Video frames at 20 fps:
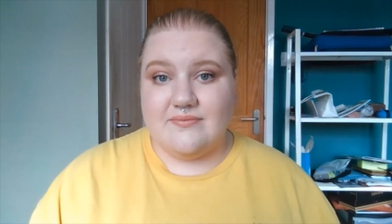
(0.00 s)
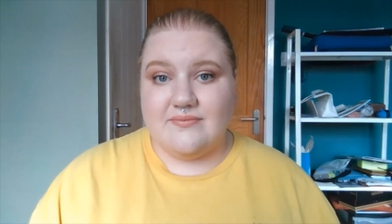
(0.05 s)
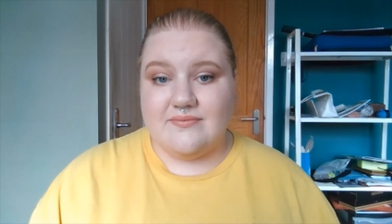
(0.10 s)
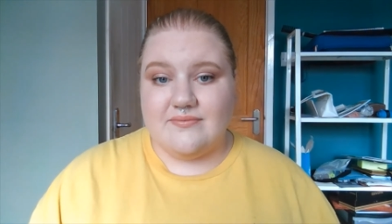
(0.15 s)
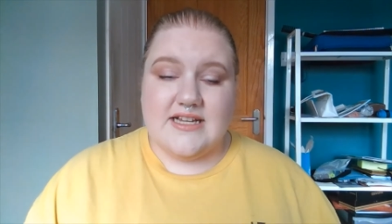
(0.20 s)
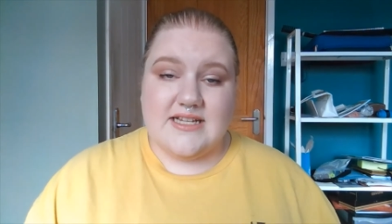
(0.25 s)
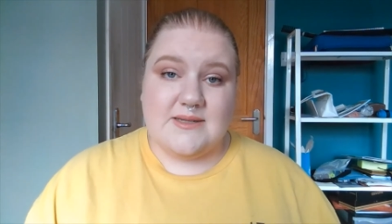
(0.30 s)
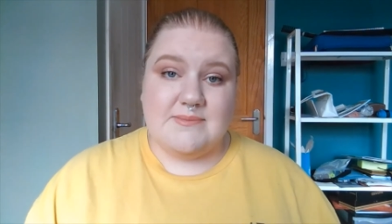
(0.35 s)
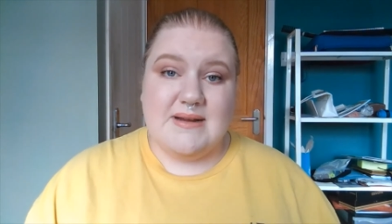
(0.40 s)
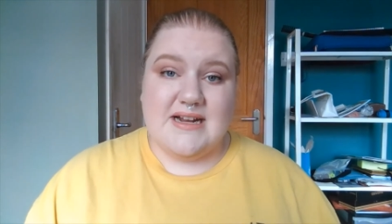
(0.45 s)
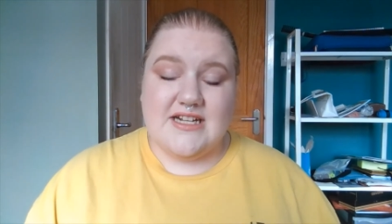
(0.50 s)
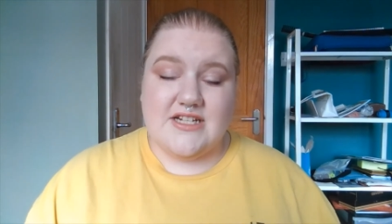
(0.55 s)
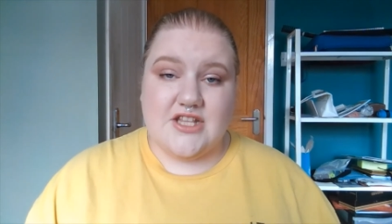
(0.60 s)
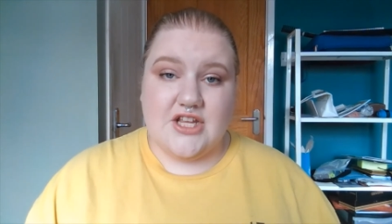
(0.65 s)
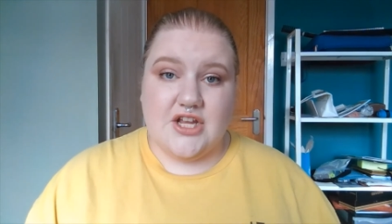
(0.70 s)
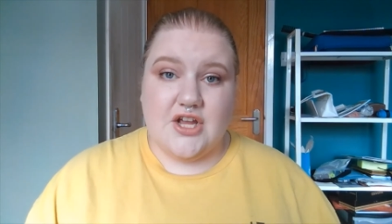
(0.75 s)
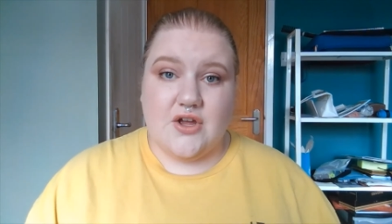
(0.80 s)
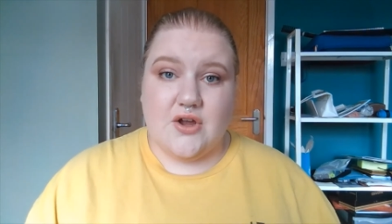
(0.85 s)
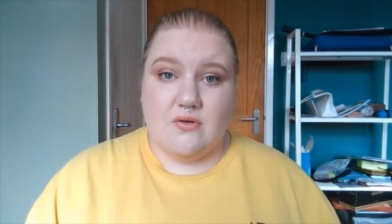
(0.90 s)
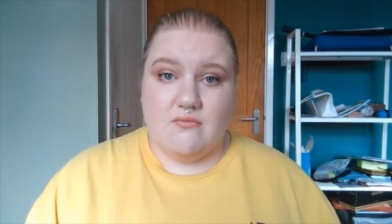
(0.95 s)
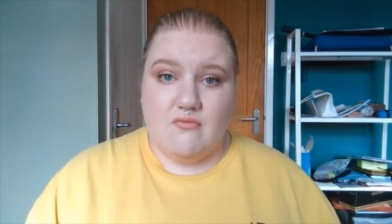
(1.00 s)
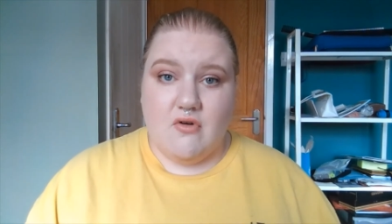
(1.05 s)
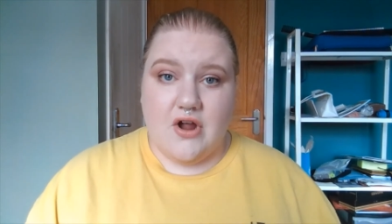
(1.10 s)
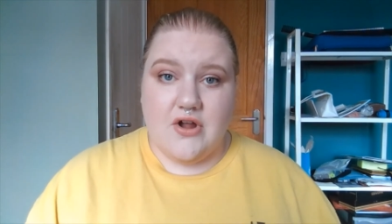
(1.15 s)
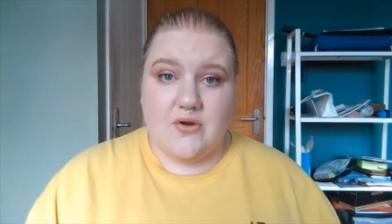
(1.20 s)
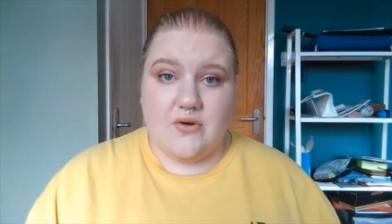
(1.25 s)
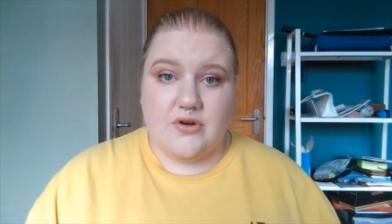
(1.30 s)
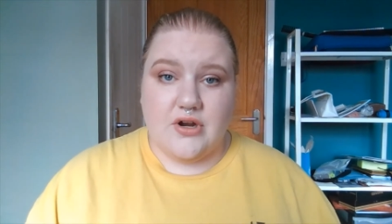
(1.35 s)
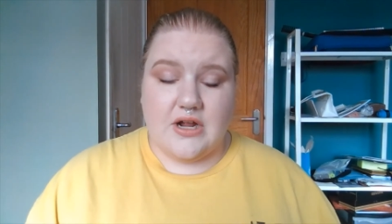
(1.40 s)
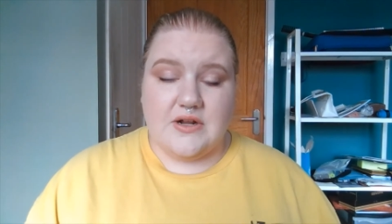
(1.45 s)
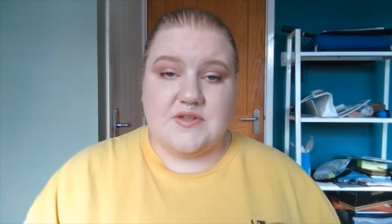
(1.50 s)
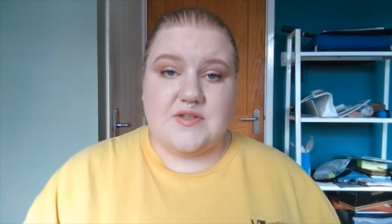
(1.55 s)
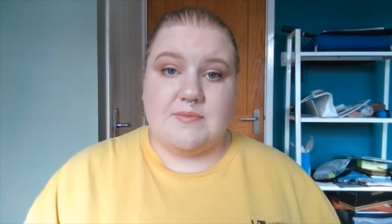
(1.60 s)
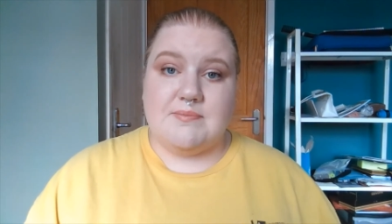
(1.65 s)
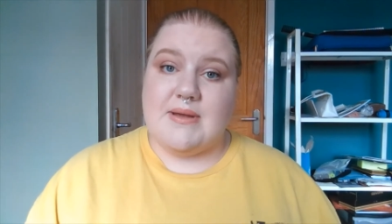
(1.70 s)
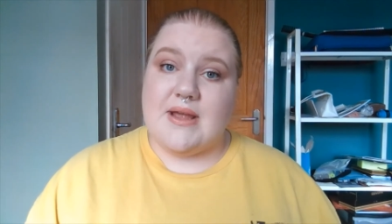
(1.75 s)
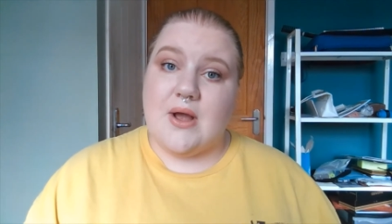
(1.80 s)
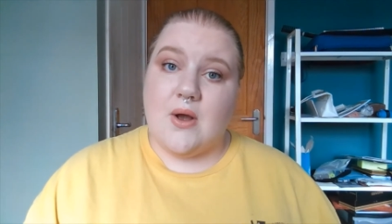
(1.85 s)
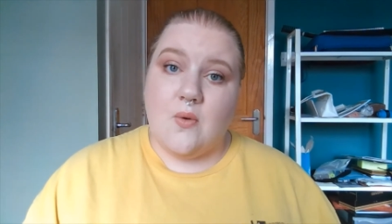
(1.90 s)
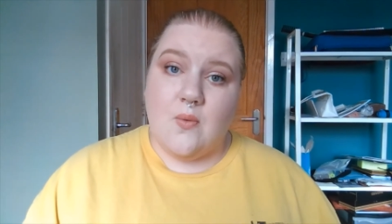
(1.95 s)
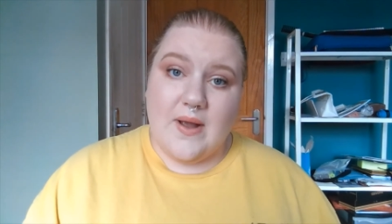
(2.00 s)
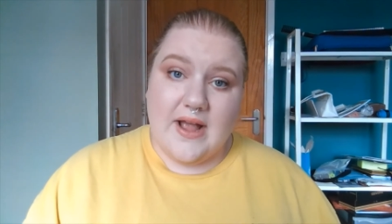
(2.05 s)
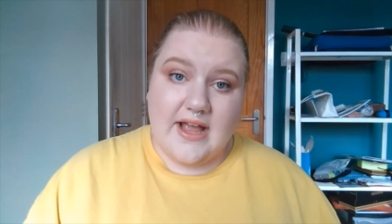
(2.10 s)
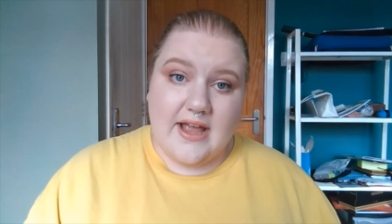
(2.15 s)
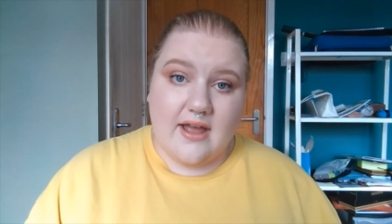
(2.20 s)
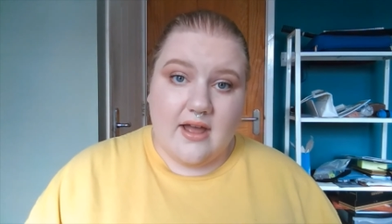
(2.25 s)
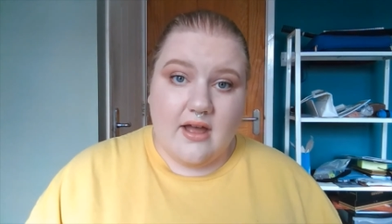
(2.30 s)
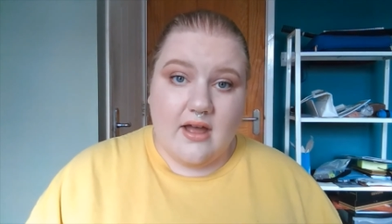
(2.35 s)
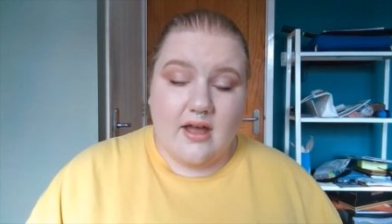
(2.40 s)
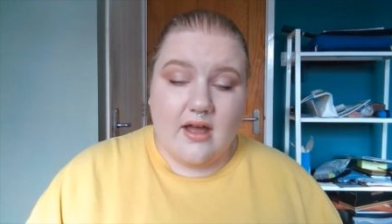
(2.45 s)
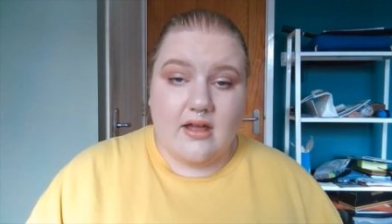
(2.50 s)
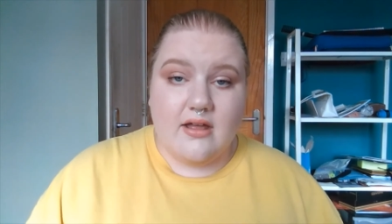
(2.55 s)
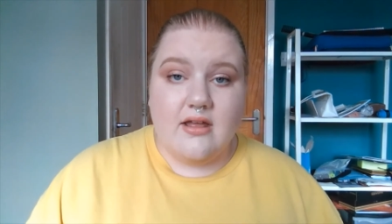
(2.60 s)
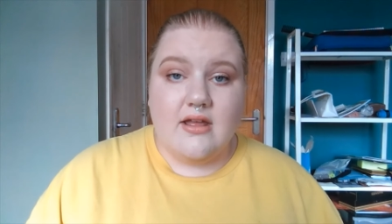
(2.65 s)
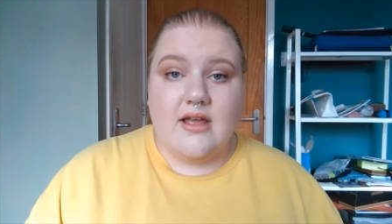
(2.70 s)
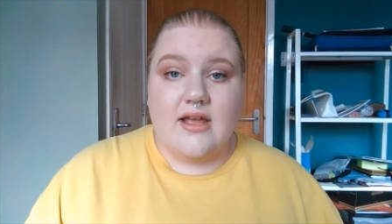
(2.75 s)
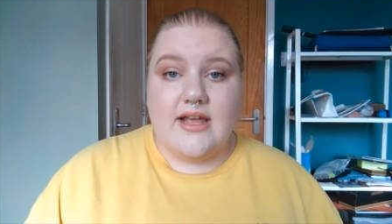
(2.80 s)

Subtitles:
This means that you can write your notes a bit quicker,